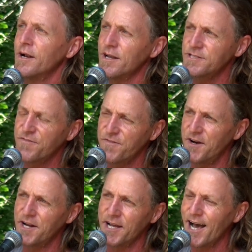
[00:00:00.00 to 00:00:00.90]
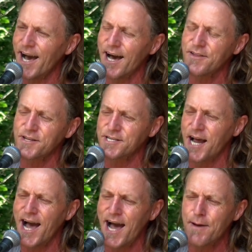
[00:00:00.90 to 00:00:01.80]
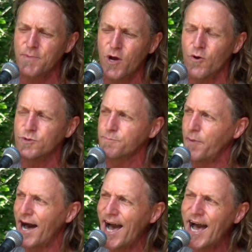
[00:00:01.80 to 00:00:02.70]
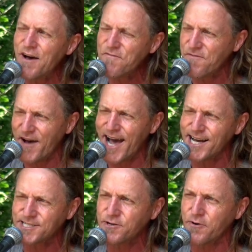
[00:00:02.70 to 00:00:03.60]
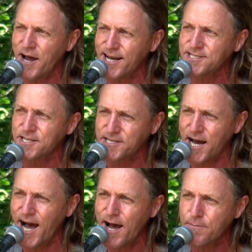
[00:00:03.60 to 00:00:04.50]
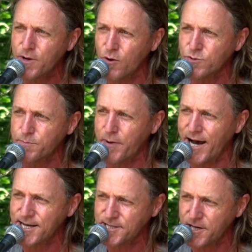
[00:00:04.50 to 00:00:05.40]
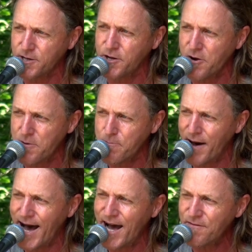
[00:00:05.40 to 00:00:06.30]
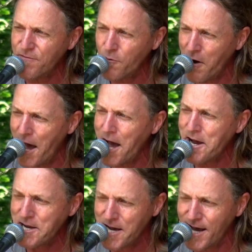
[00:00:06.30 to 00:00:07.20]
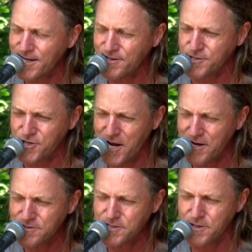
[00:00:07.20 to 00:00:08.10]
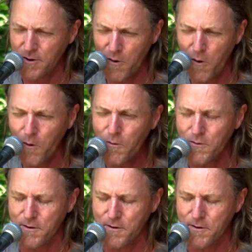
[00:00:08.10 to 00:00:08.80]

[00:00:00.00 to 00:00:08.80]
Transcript: Well, it's funny how the time goes by faster as the time goes by. Said goodbye before I got the chance to know